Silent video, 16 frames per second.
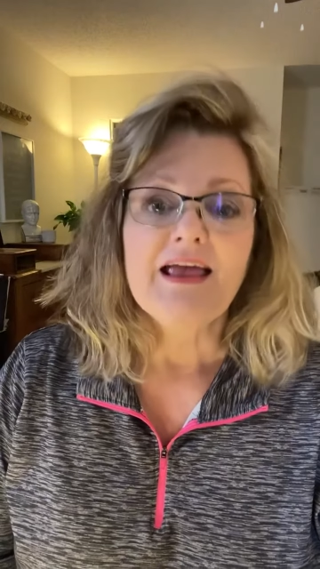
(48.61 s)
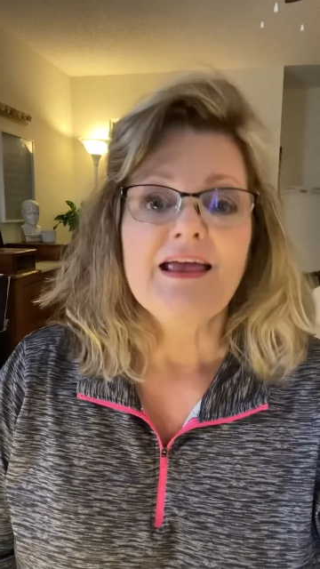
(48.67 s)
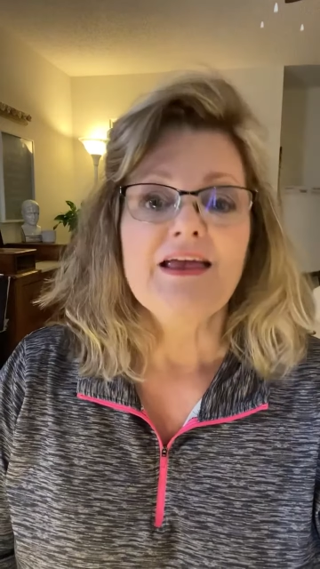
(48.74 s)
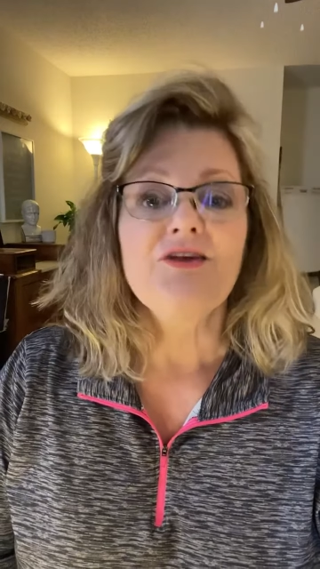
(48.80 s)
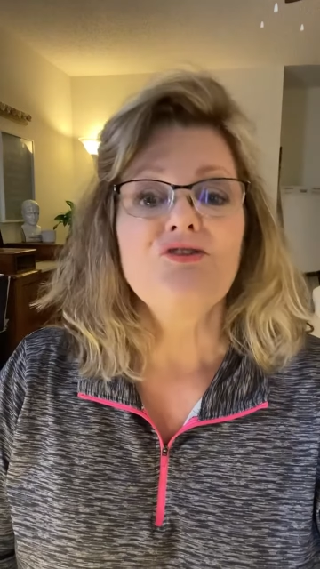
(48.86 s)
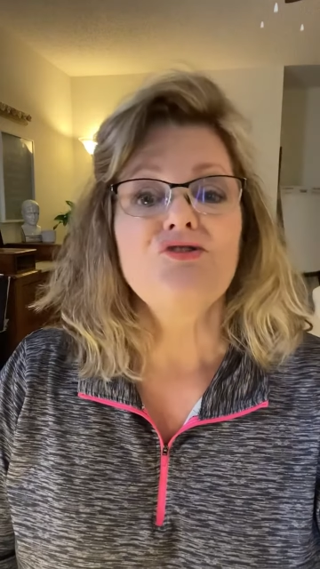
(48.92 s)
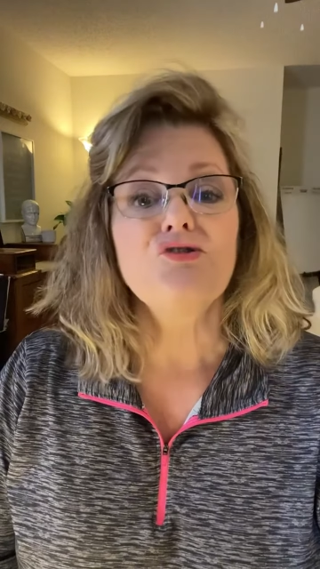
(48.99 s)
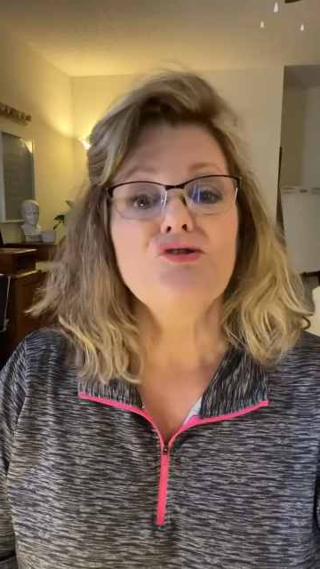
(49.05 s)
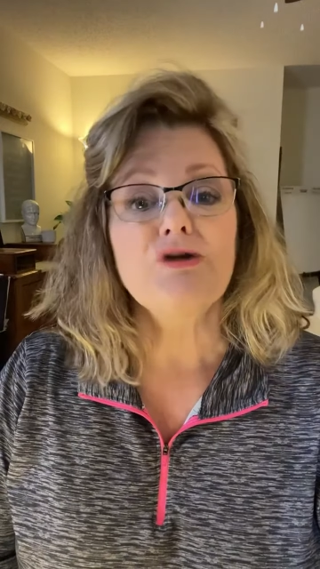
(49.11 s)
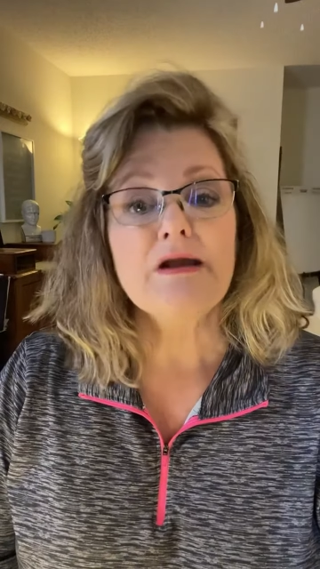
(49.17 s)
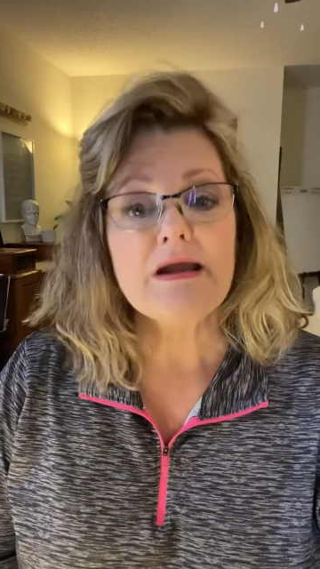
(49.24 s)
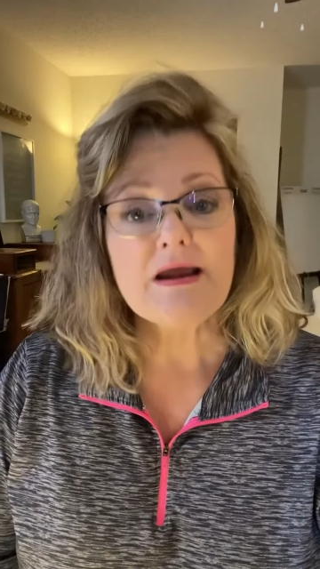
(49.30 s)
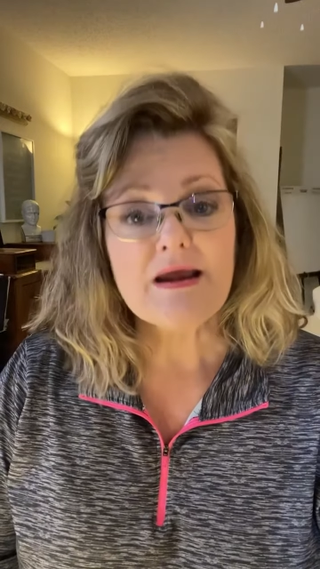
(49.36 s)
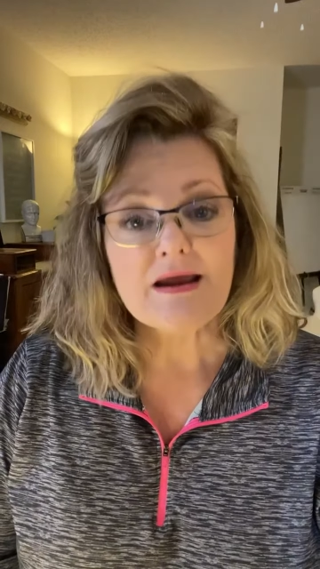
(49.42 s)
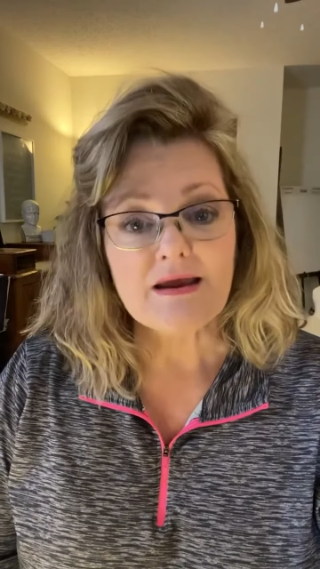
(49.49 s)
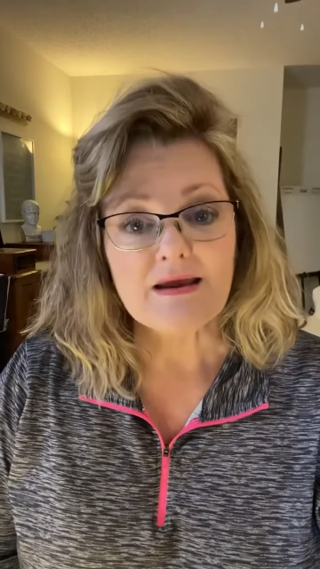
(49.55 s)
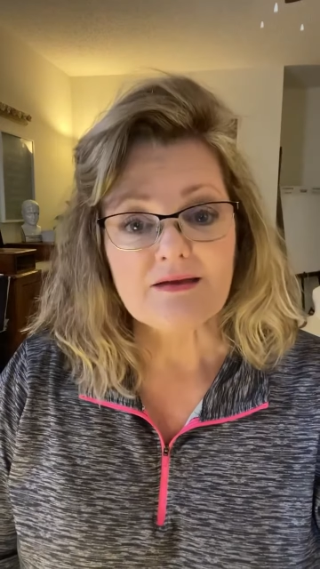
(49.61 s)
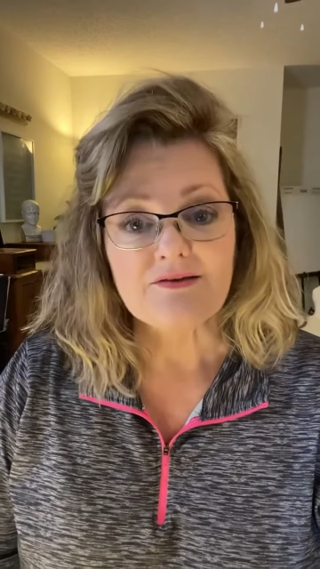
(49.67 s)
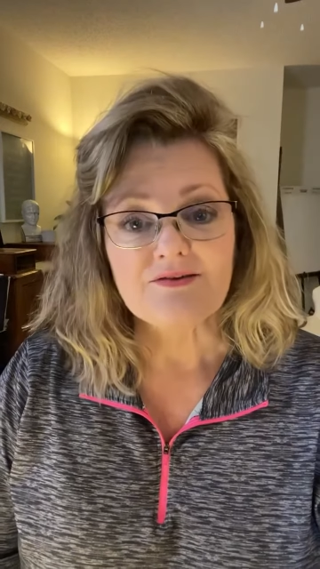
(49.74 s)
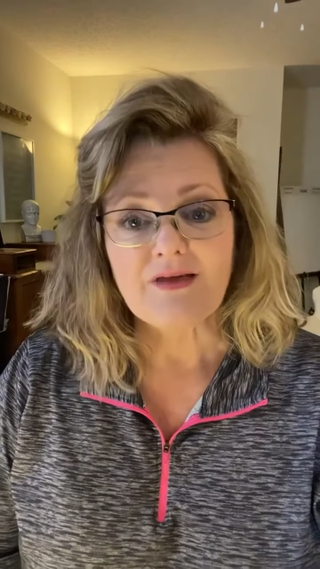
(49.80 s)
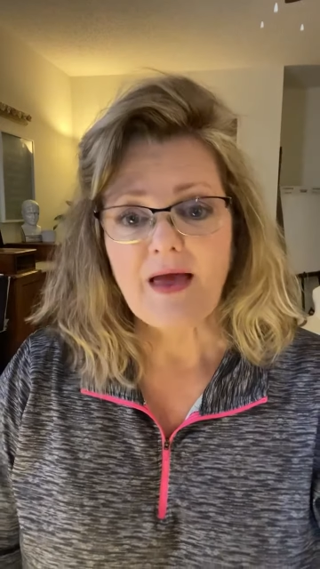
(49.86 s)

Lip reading: is your needs,